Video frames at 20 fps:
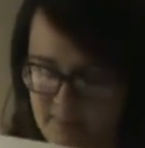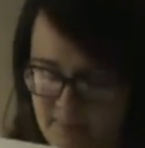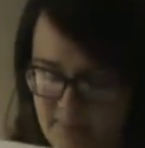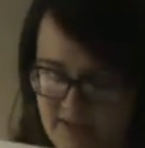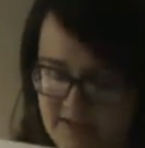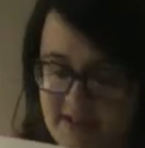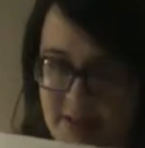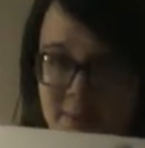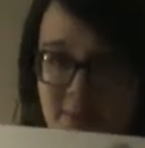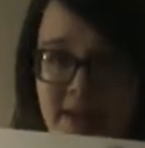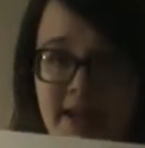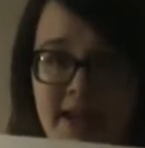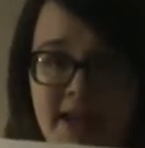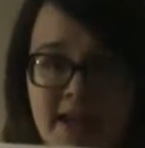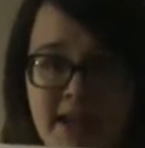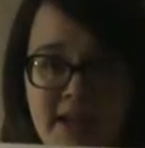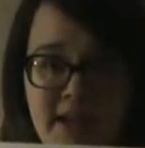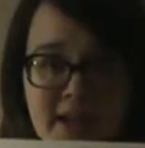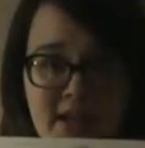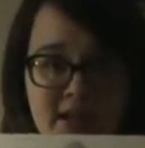because I
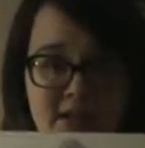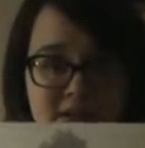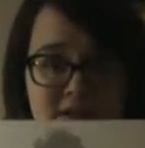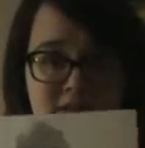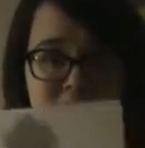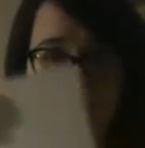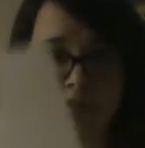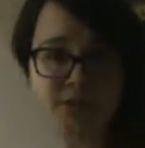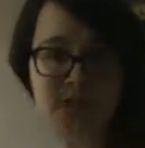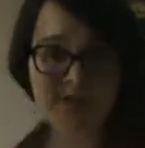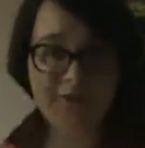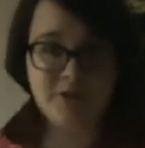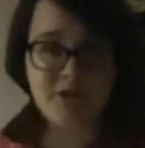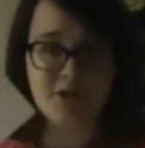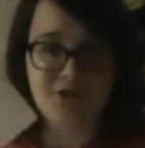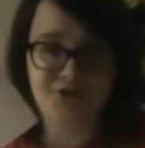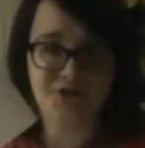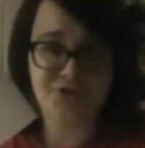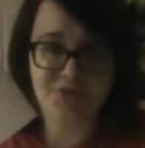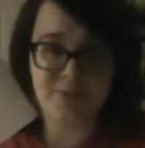play two
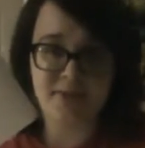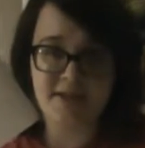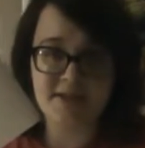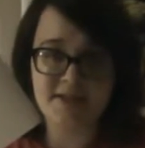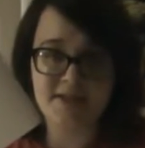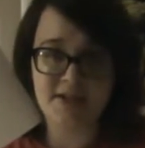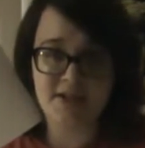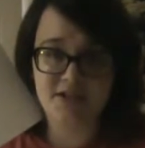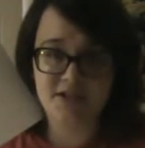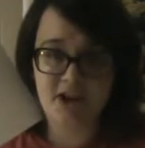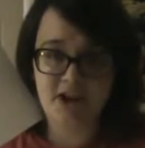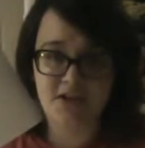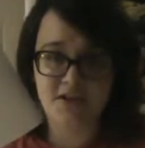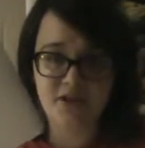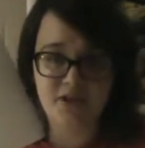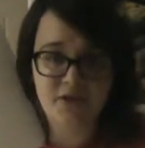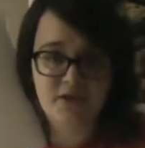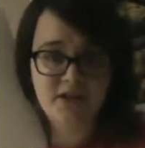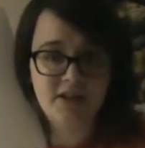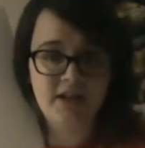different instruments, the guitar
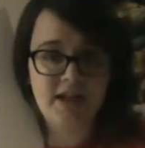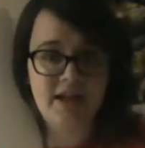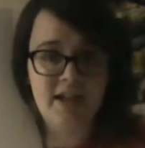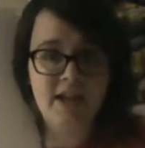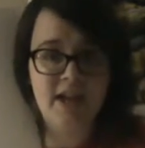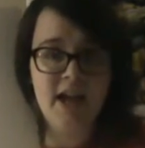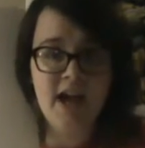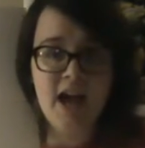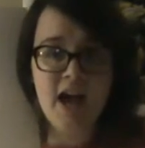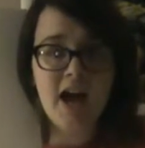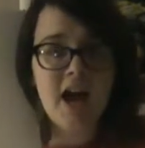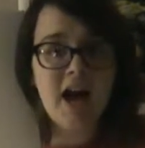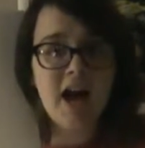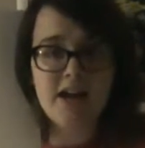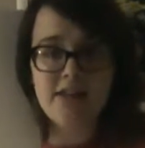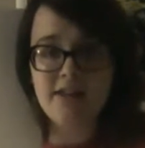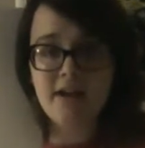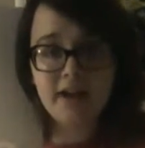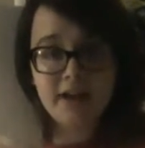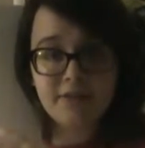and the ukulele,
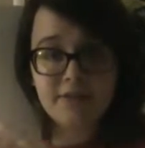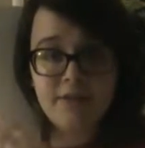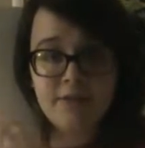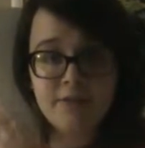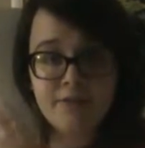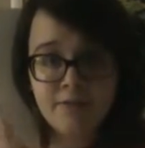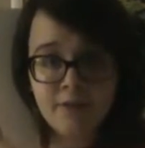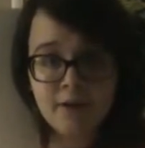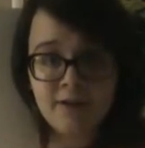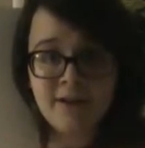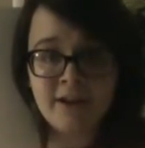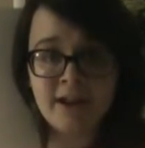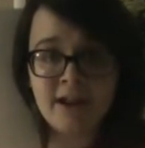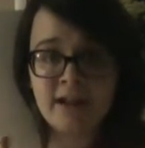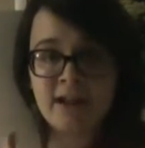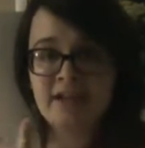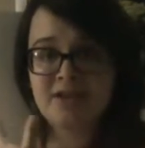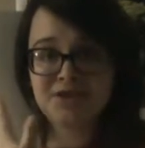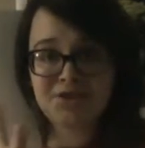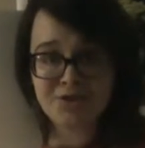I thought of a
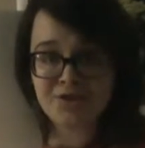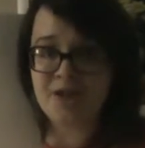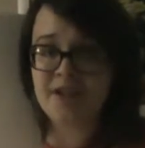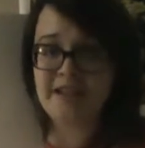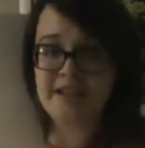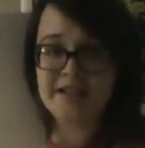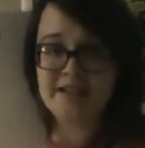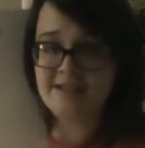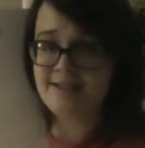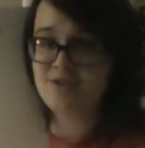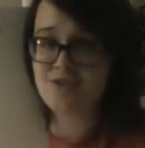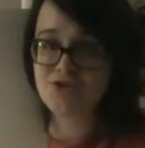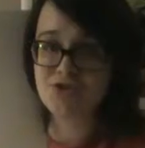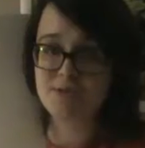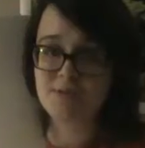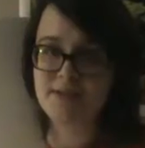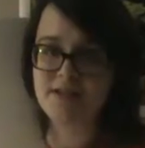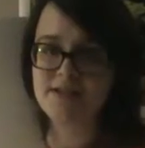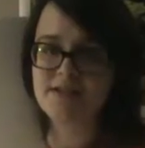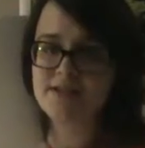furry stringed
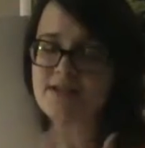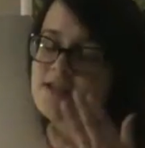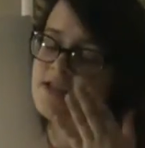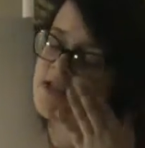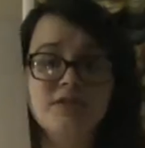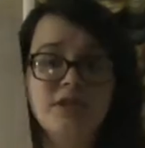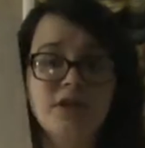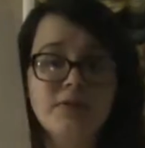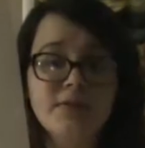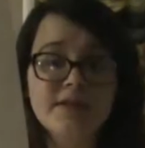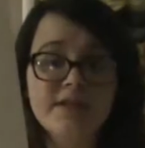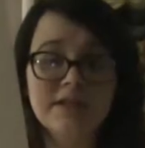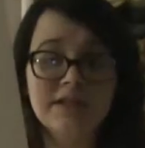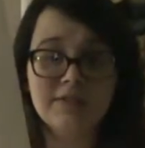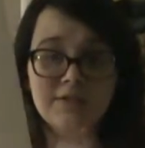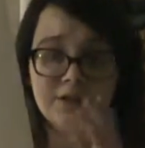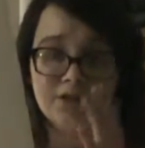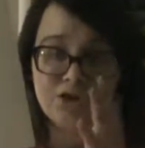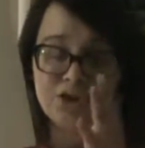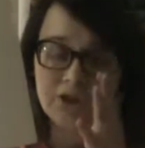instrument. Using
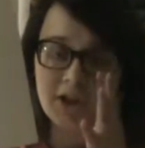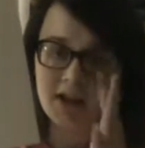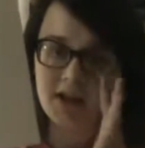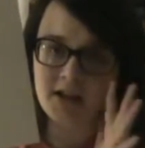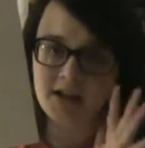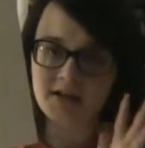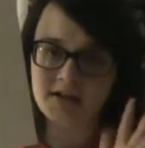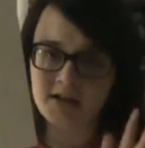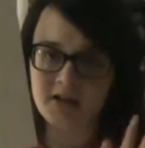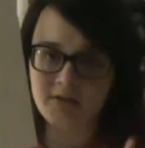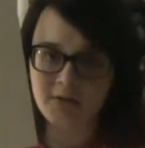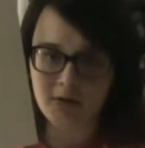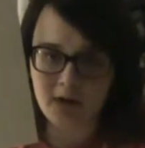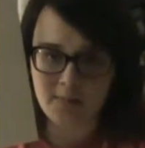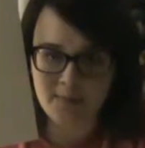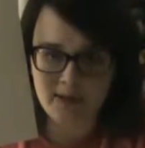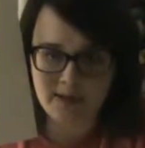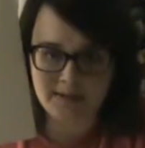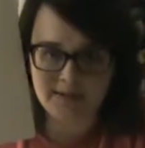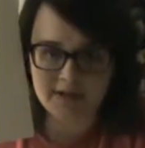different shades of
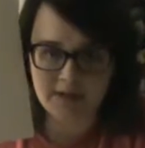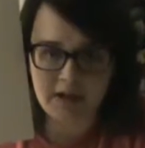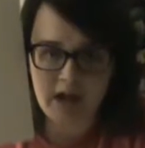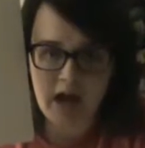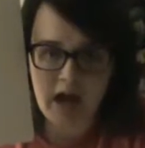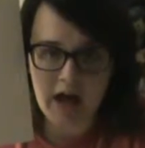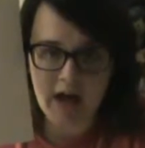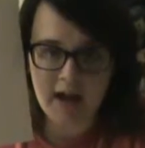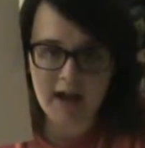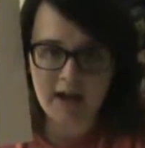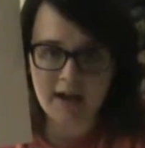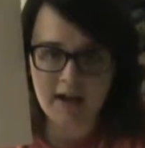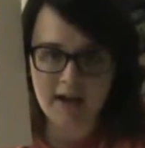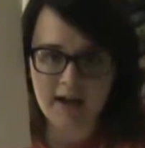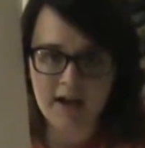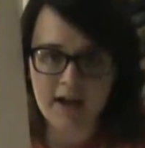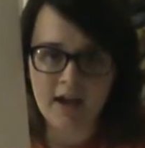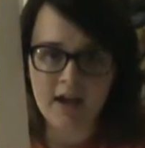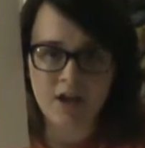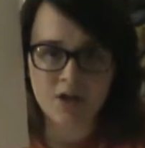gray pencil,
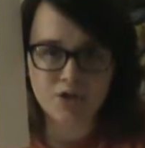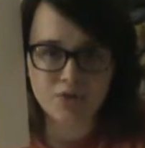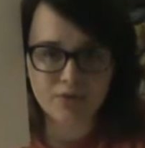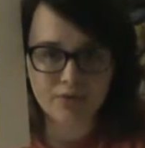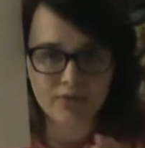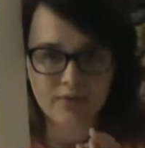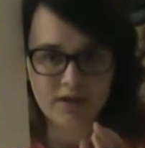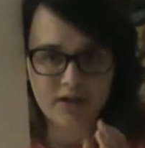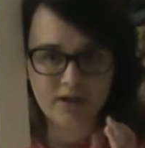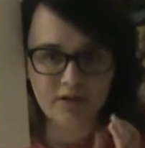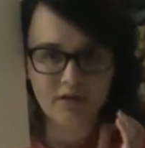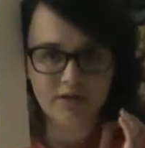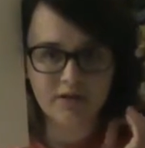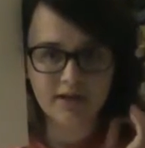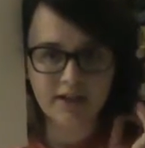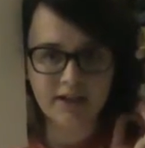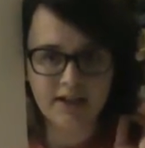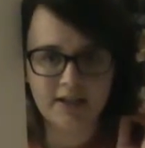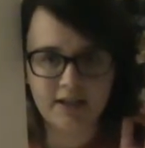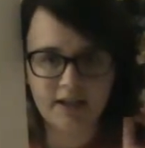I drew a
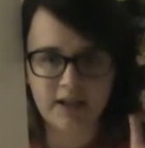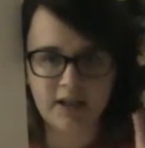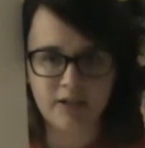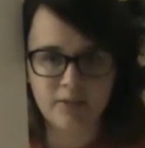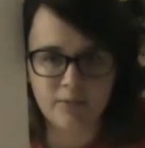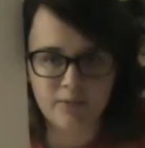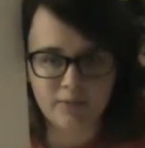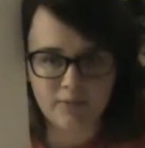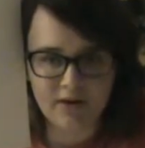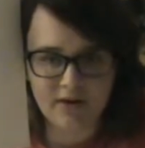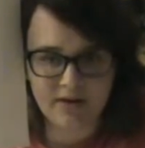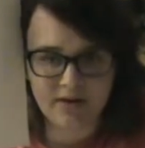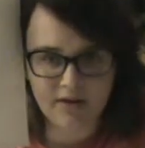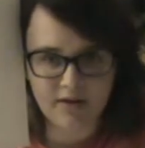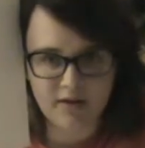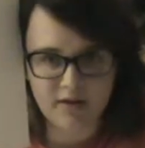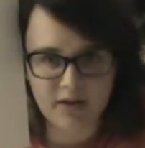ukulele with